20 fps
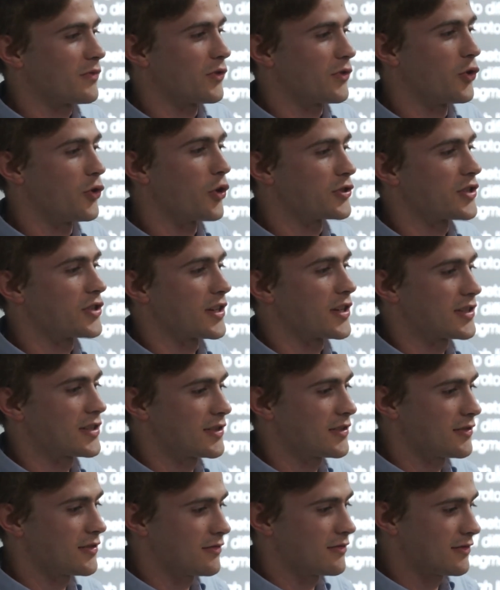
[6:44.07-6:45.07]
not
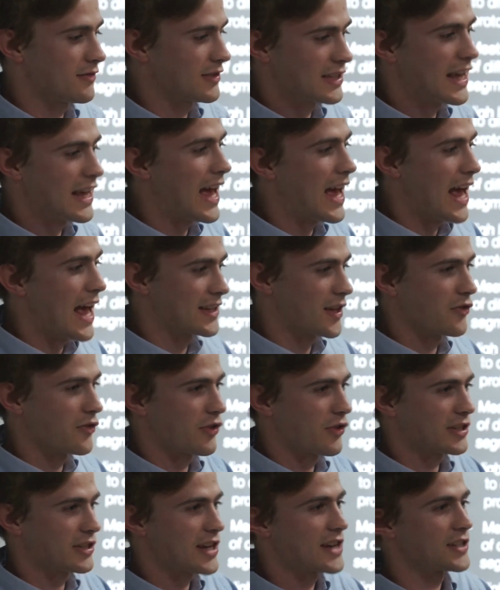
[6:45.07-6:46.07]
just sit as
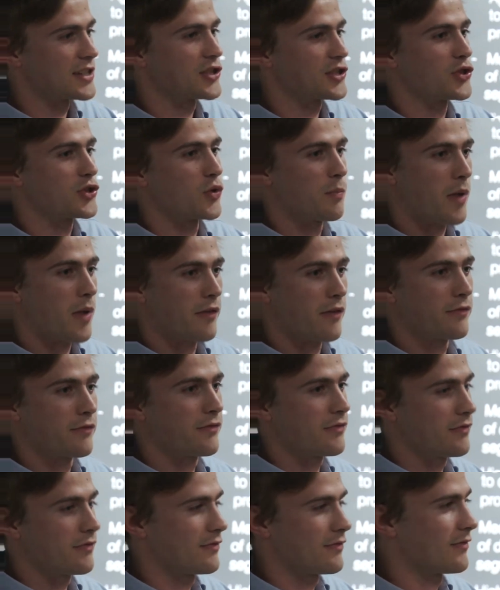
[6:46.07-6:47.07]
other exchanges do
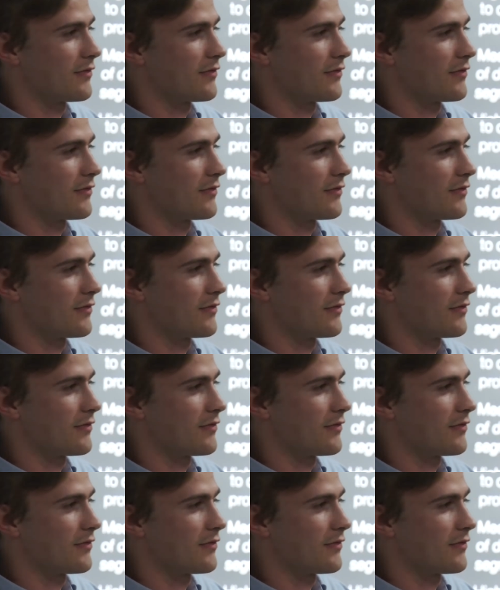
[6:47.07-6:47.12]
above